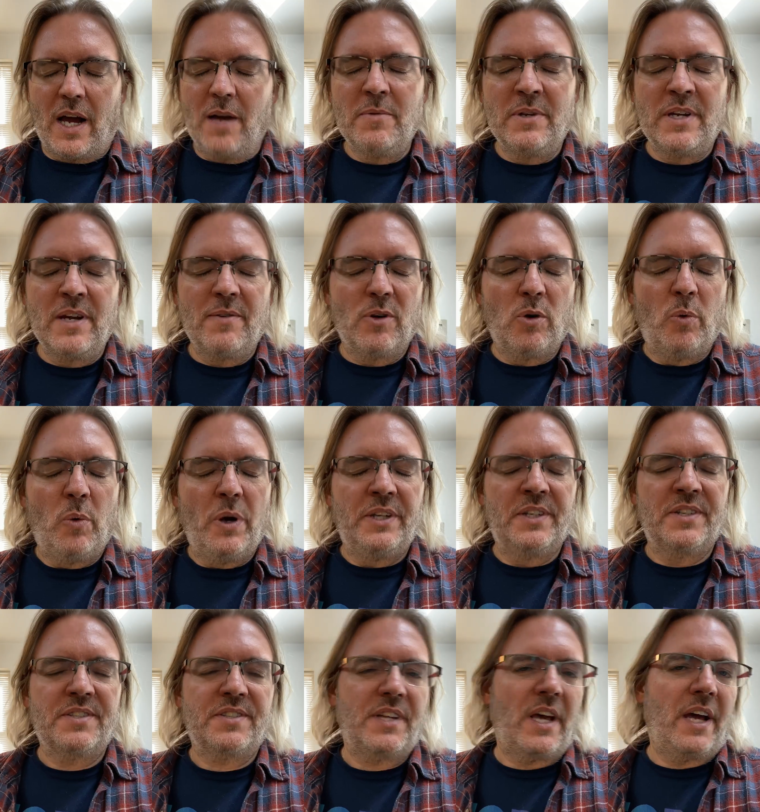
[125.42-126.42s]
I've been able to
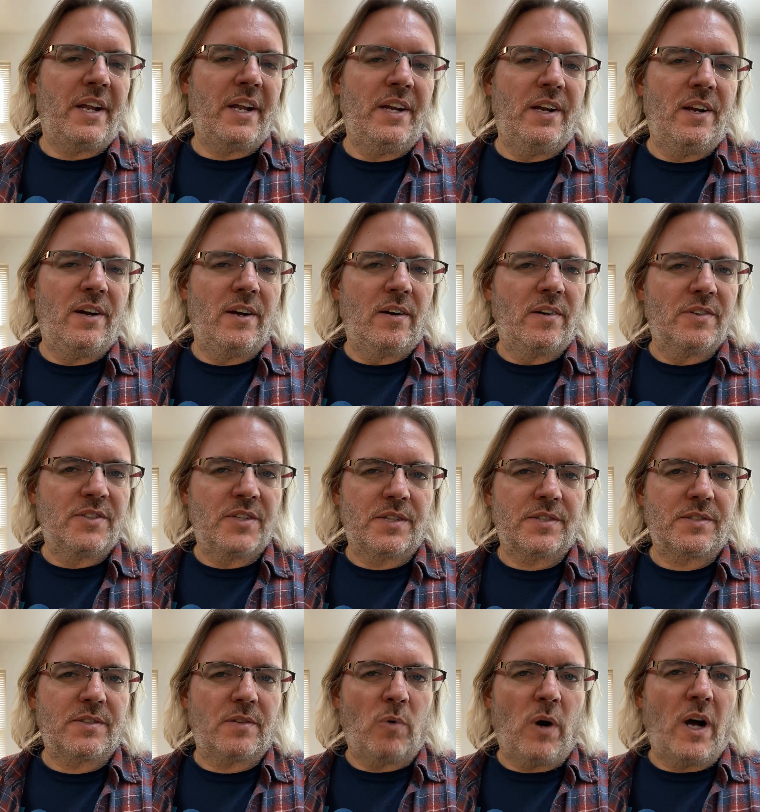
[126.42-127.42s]
witness that here,
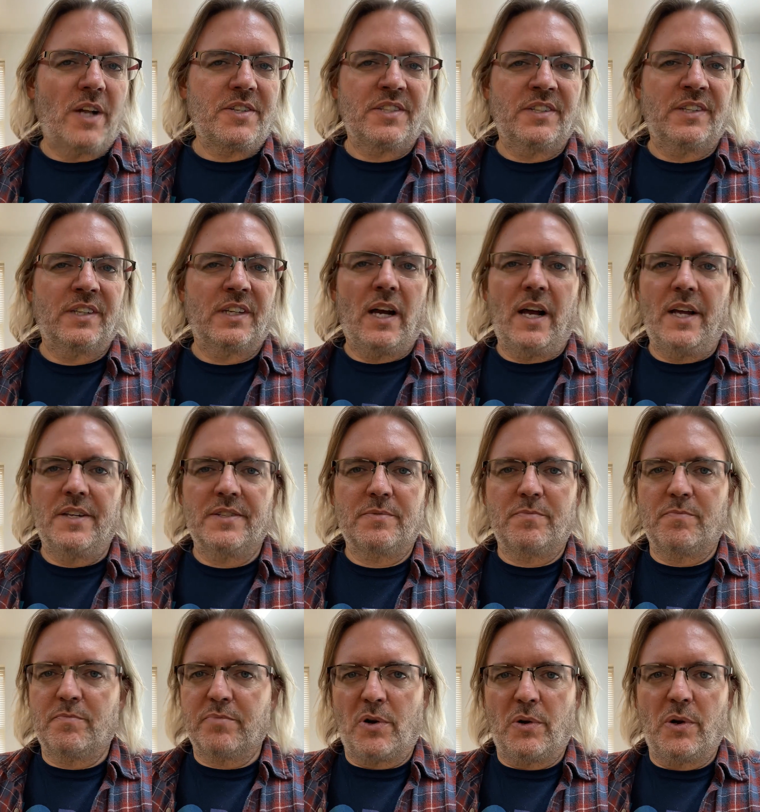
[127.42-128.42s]
just watching the guys
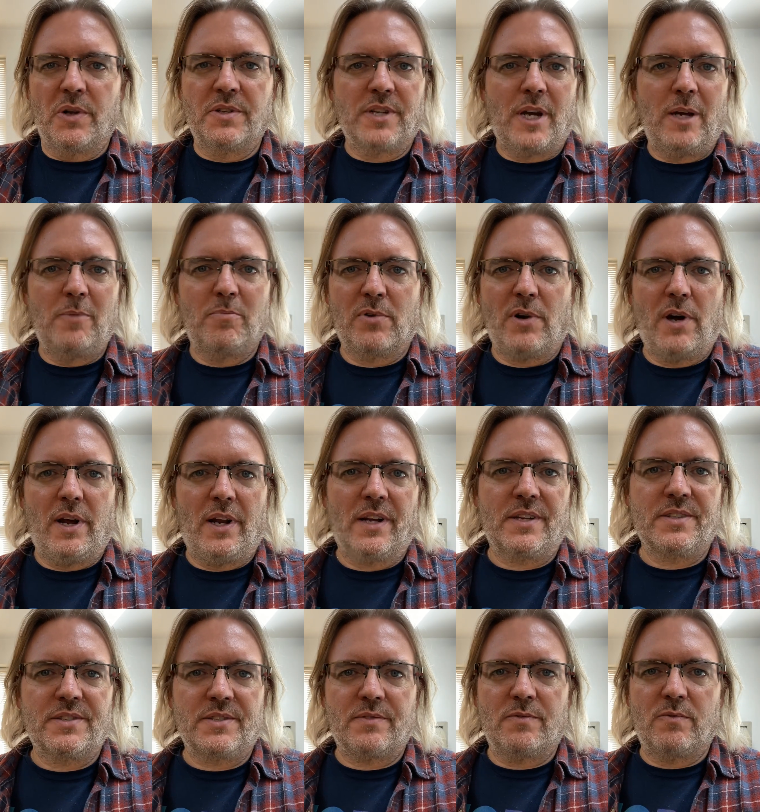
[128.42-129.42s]
prototype
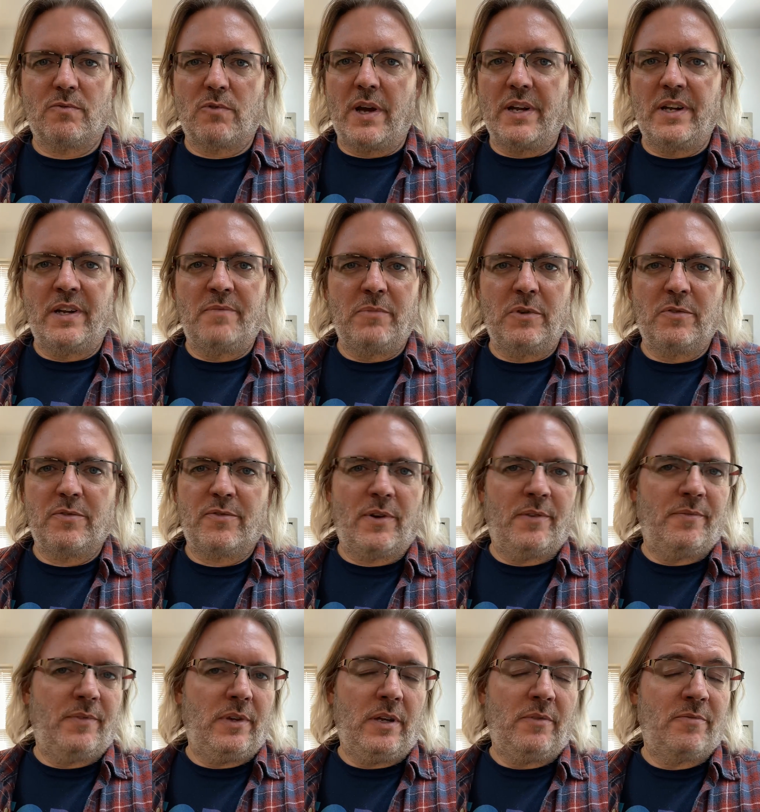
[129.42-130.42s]
products right in
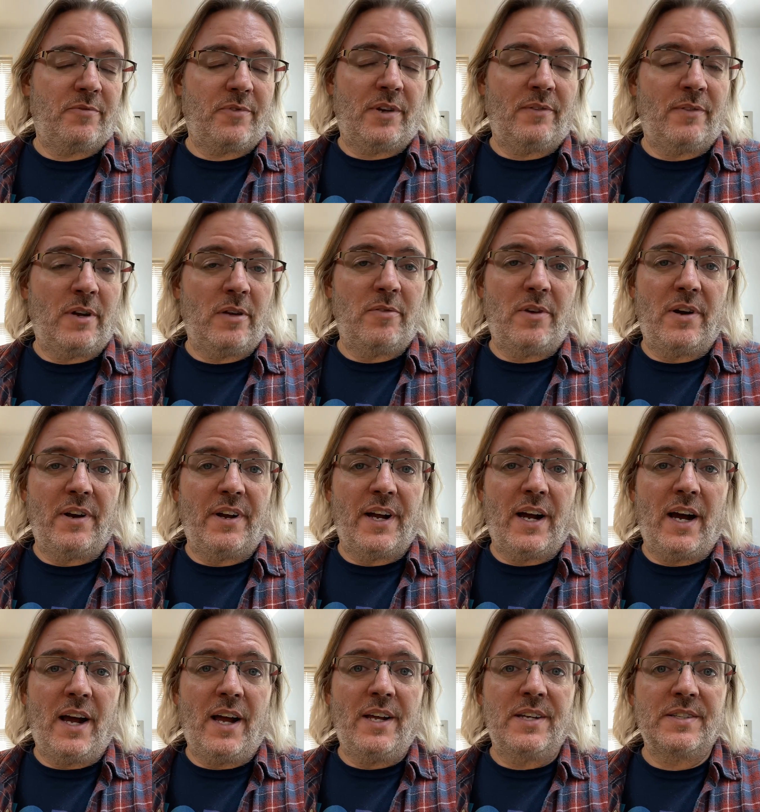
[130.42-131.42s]
front of my very
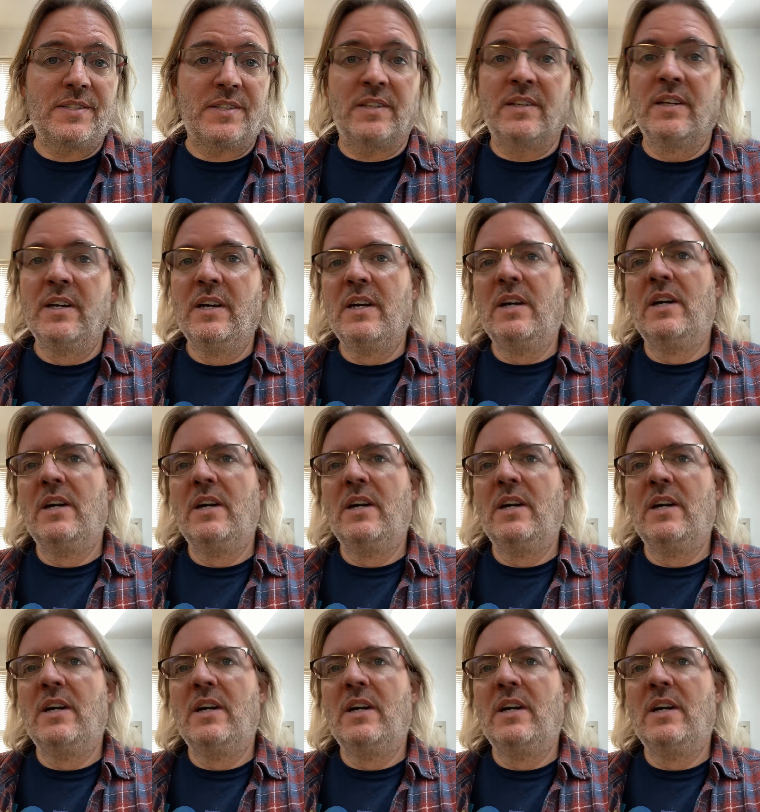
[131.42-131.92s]
eyes, and